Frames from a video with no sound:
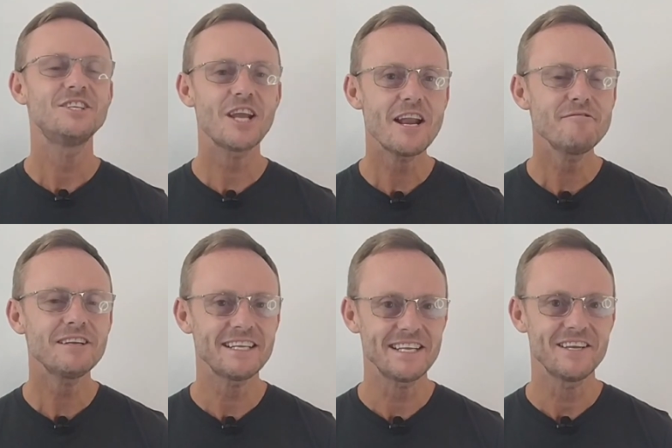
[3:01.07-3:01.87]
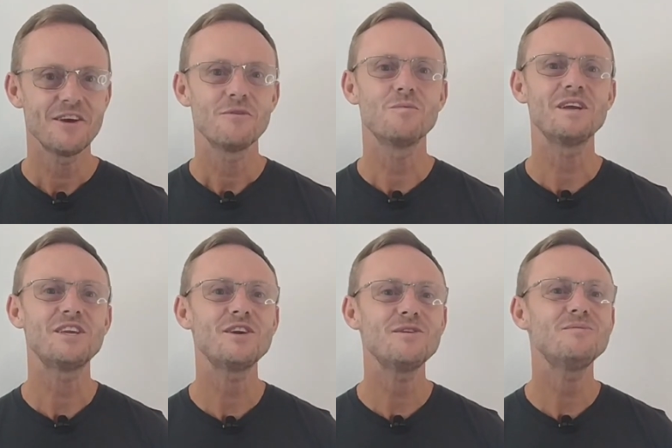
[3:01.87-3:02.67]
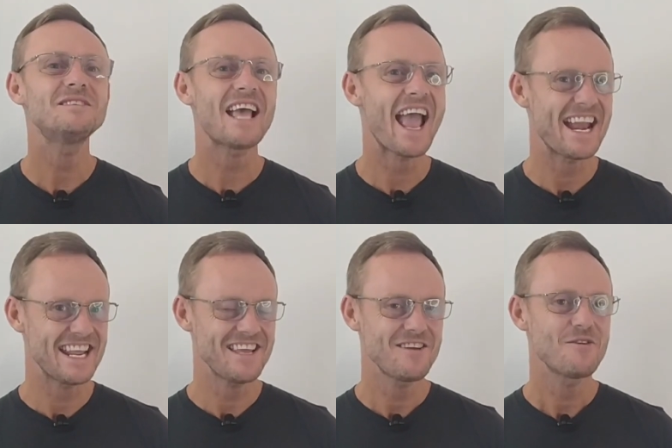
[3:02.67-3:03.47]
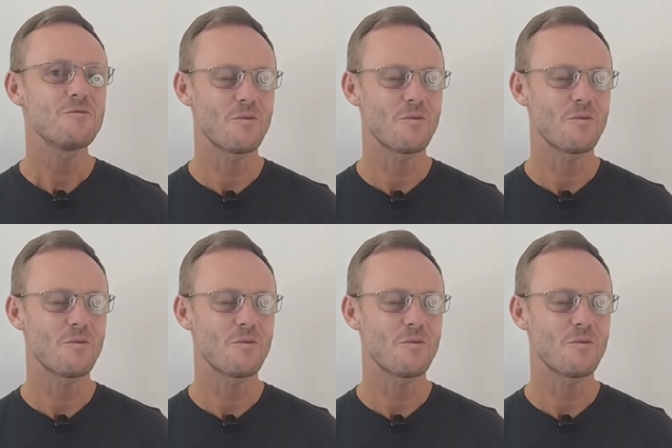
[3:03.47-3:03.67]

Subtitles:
Generally, we use any